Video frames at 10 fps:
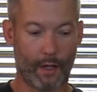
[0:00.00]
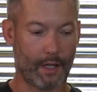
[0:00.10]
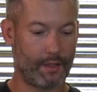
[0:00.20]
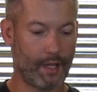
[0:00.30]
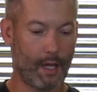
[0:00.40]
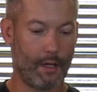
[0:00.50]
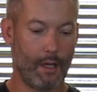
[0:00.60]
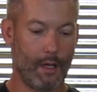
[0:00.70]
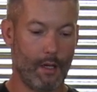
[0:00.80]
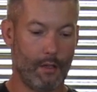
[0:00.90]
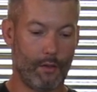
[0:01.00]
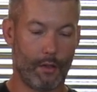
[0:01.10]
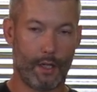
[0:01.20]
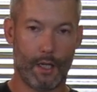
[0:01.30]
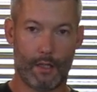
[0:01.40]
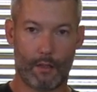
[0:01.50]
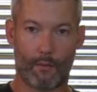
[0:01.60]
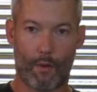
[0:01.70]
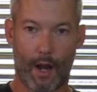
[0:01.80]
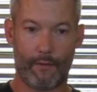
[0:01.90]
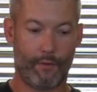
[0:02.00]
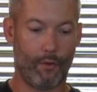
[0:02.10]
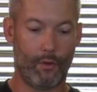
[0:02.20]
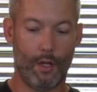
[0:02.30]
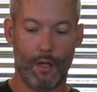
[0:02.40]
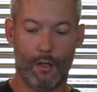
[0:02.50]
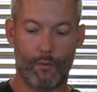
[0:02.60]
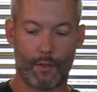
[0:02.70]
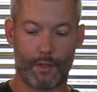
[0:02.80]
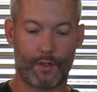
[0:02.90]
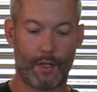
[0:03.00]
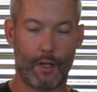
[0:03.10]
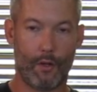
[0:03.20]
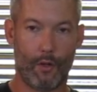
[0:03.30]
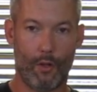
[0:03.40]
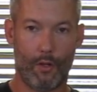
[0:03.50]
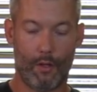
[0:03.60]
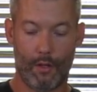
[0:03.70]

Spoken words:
Like I said, you can get the rifle with a steel